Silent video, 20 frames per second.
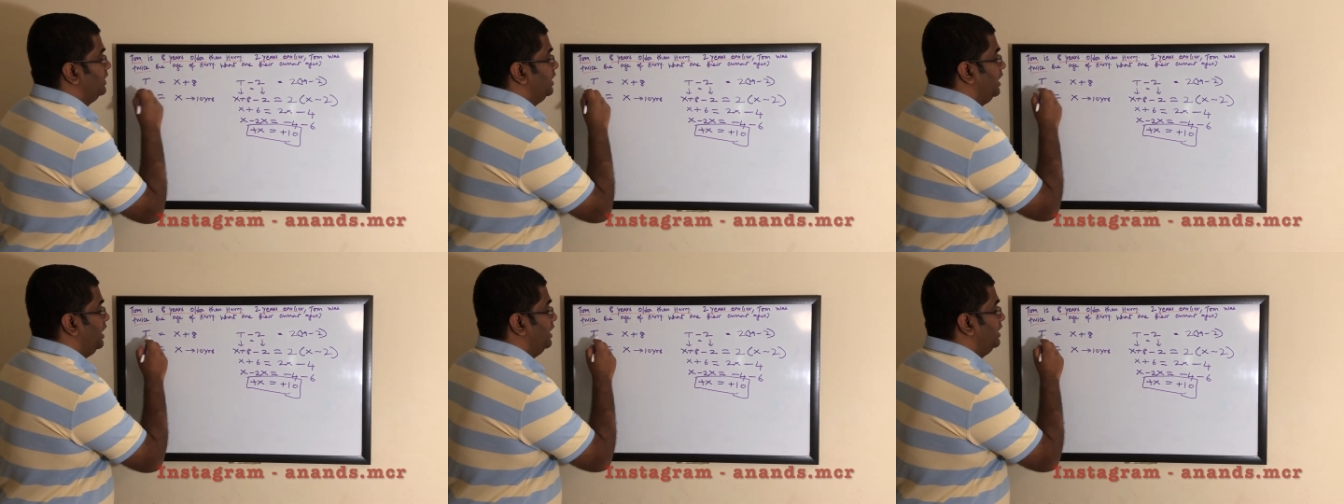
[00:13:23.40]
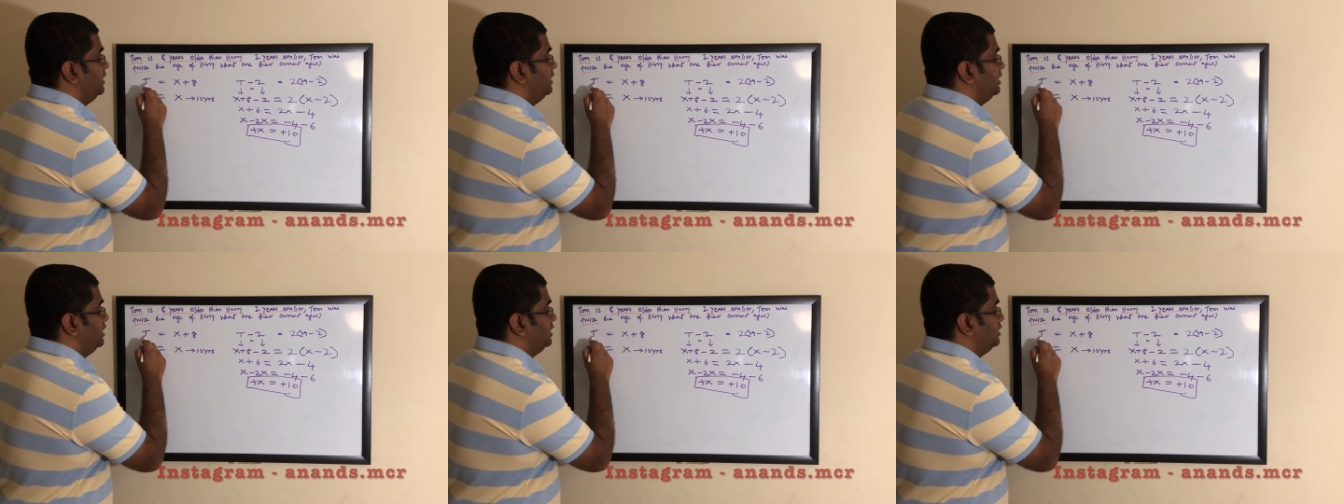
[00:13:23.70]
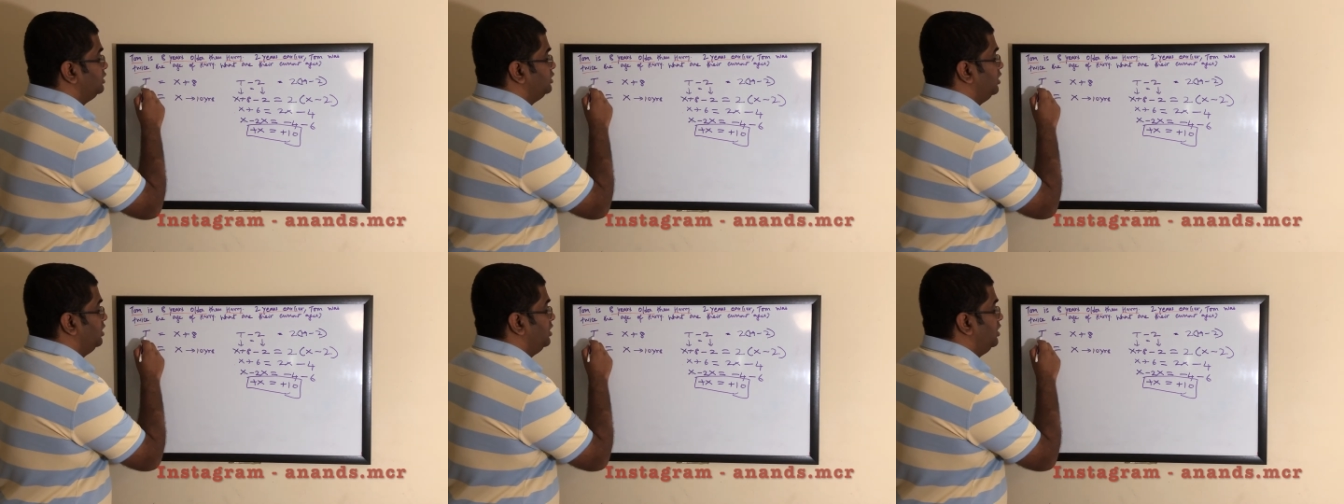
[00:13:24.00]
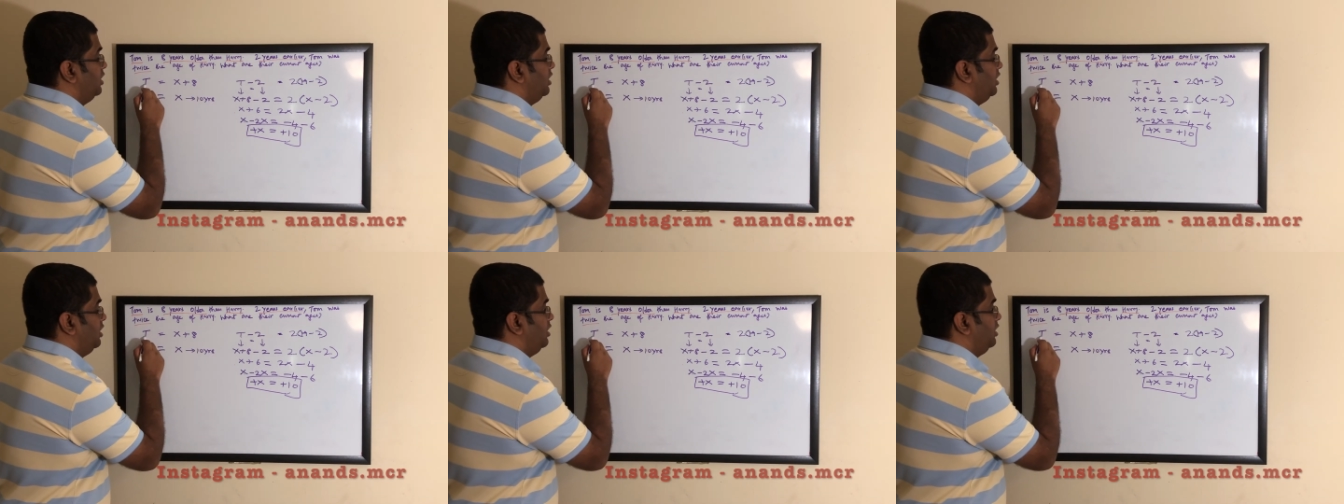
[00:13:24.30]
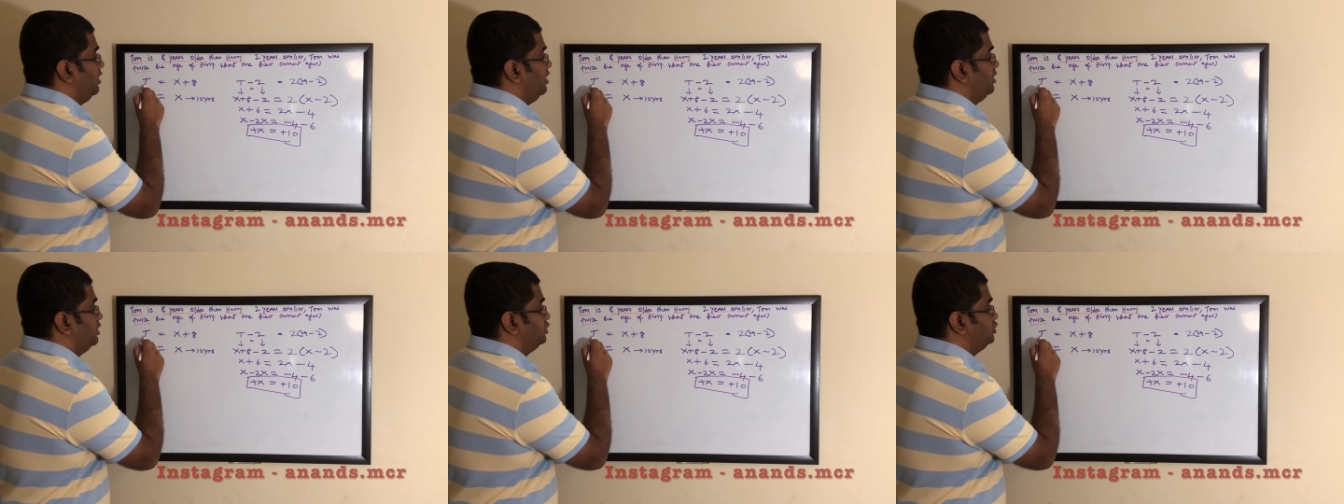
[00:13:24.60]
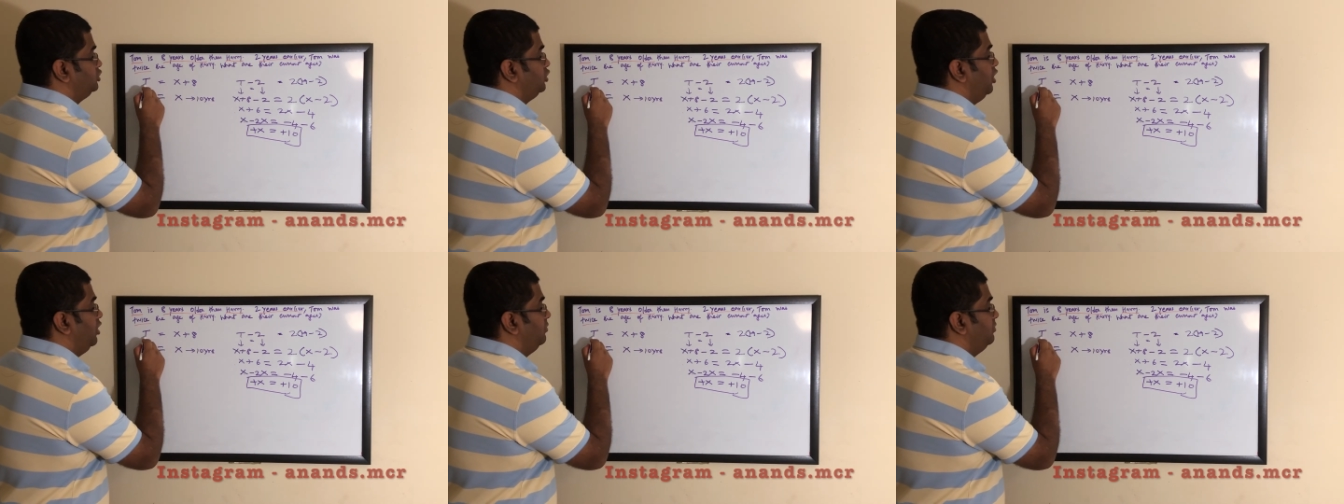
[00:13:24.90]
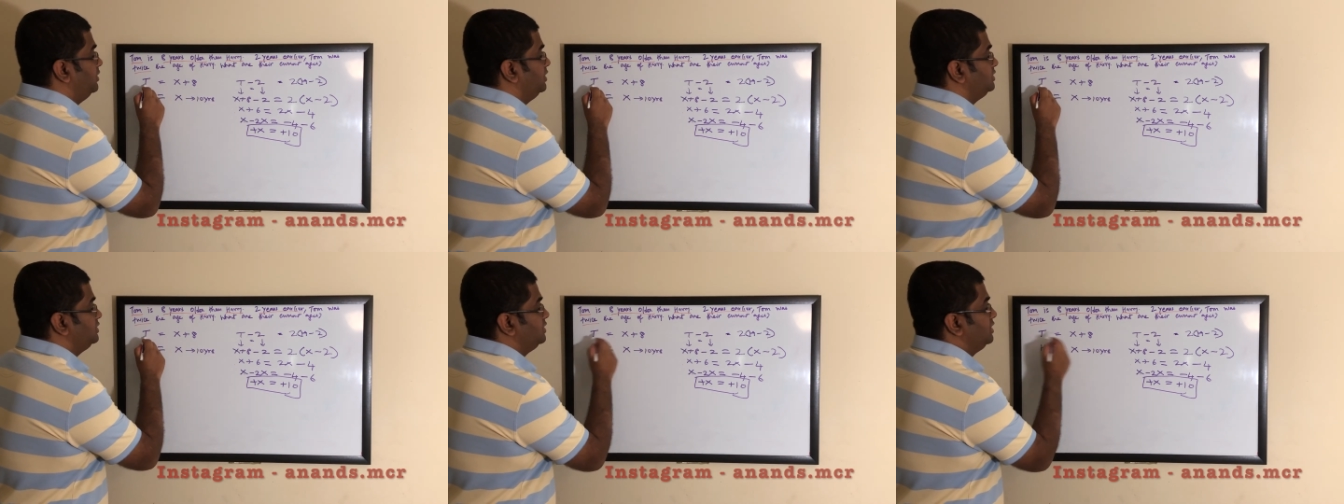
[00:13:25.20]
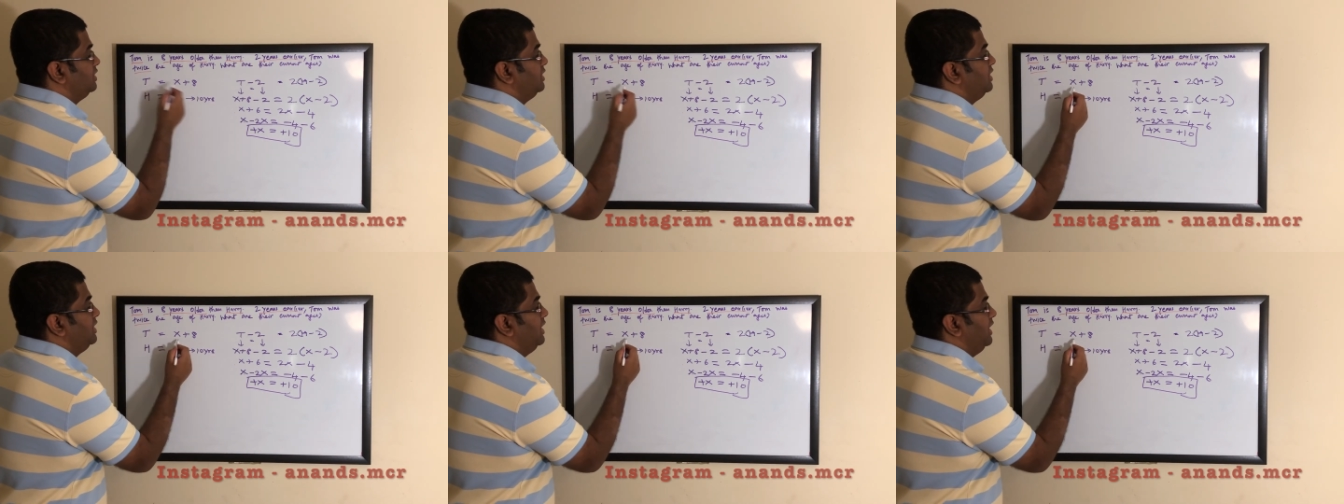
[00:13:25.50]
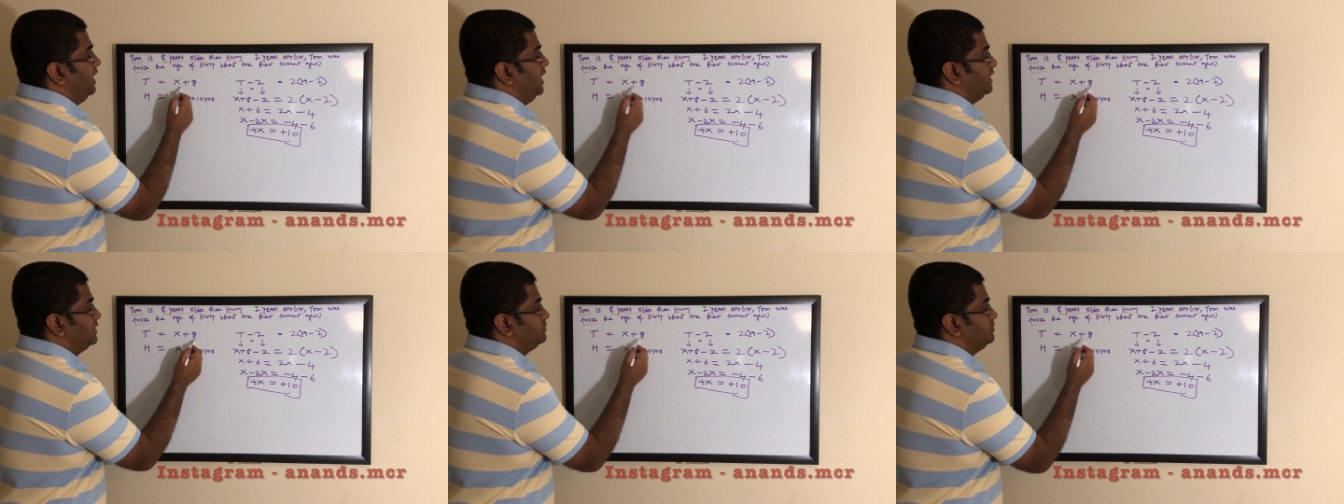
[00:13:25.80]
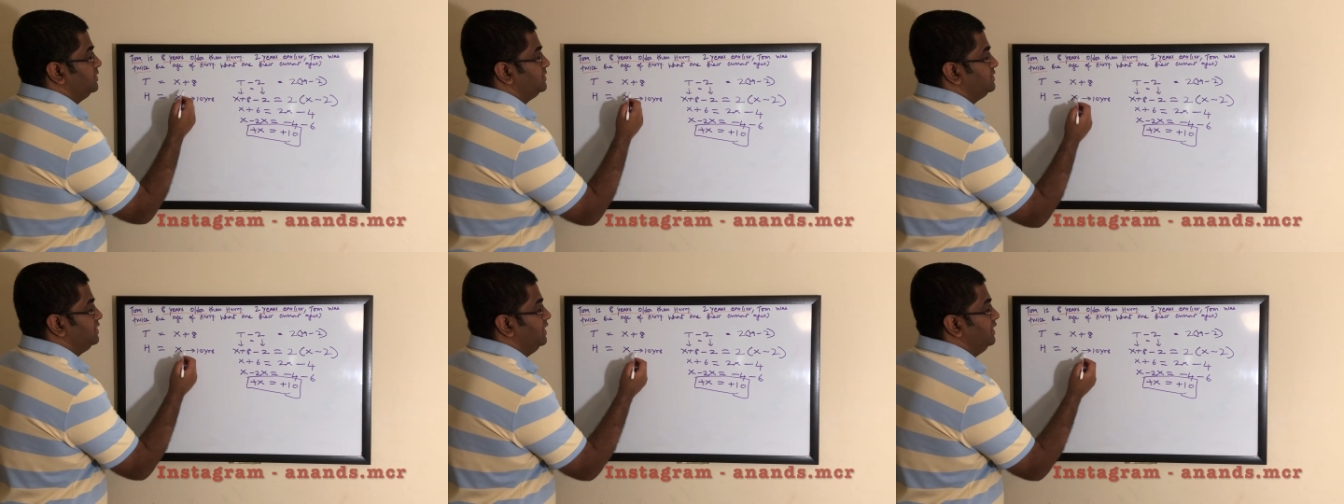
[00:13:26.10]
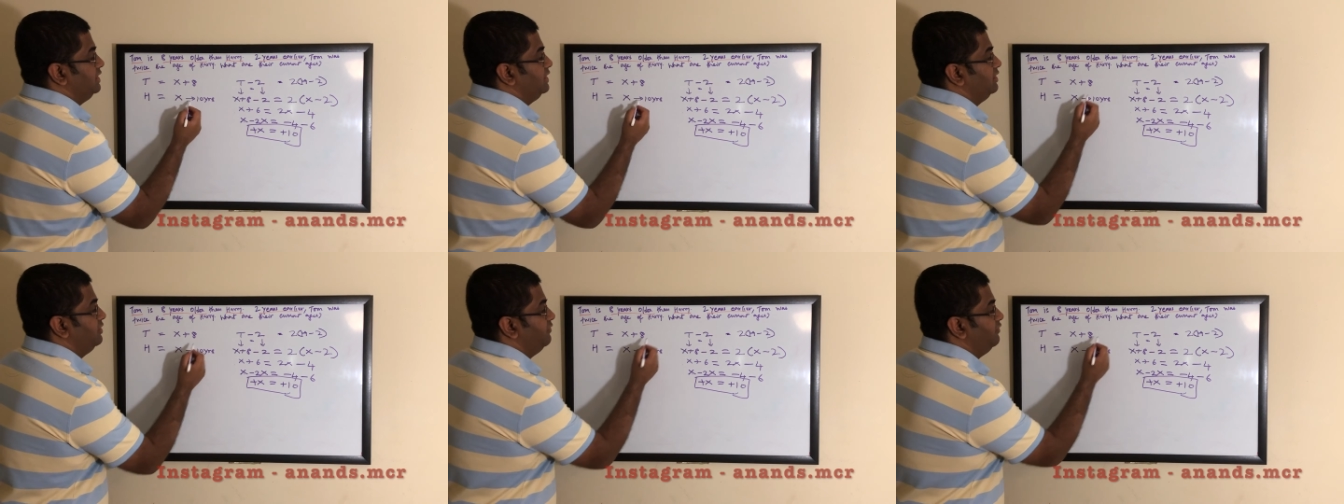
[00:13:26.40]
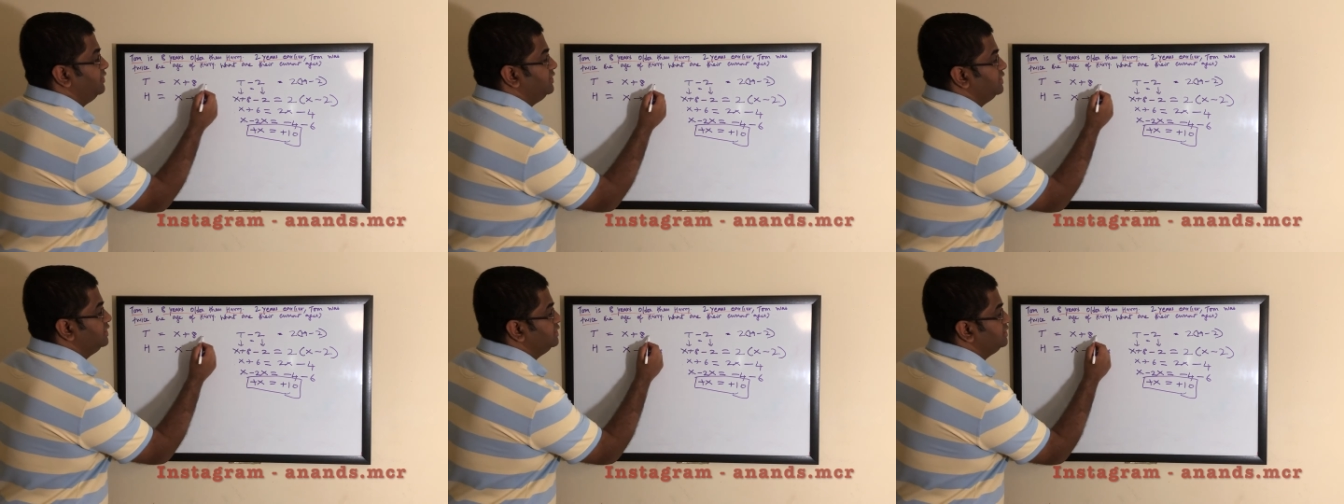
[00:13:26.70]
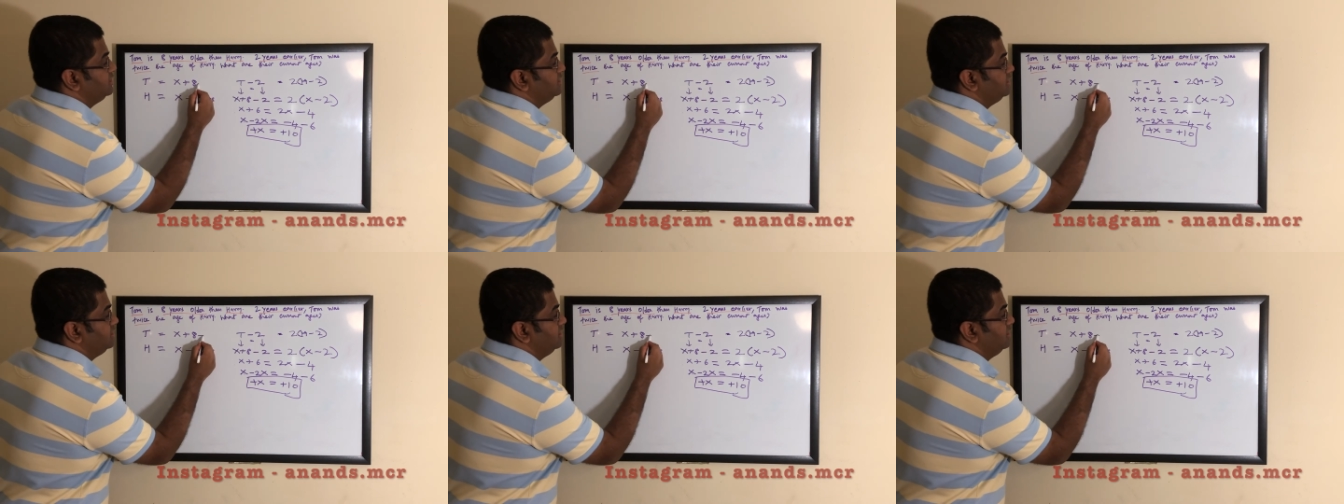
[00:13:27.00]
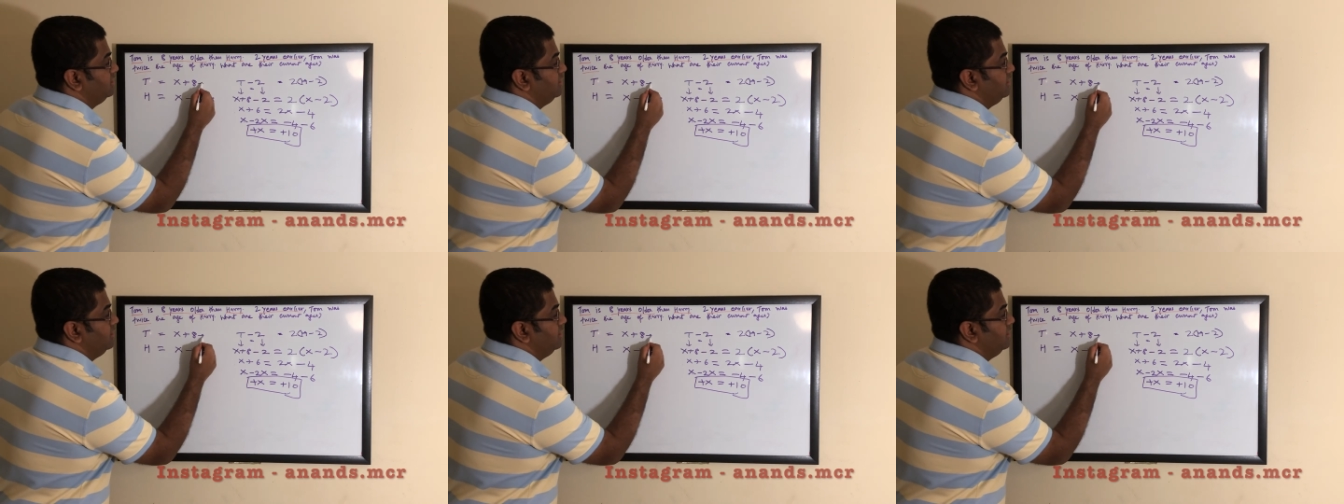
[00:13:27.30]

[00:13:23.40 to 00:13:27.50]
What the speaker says: and Tom is x plus 8, which is